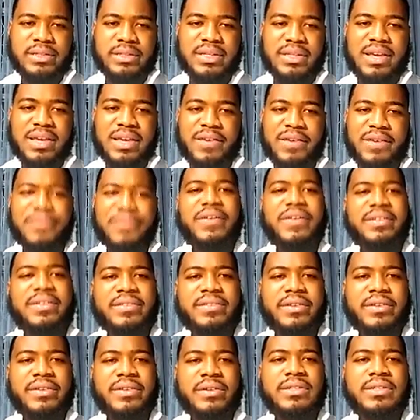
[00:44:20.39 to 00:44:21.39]
if it
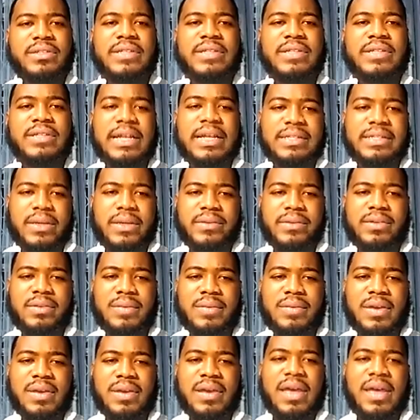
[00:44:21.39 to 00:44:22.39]
still stands out to me,